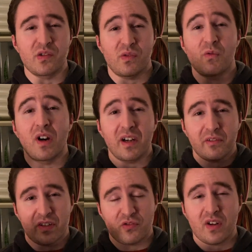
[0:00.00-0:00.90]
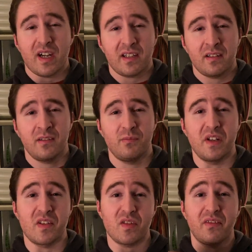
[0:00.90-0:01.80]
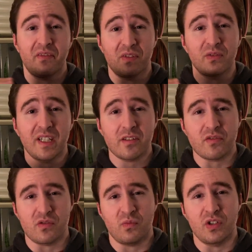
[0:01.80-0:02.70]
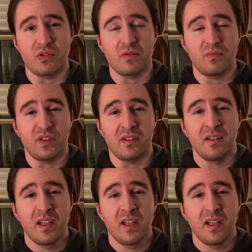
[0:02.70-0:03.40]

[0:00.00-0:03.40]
rewiring track based off of your answers, what you input,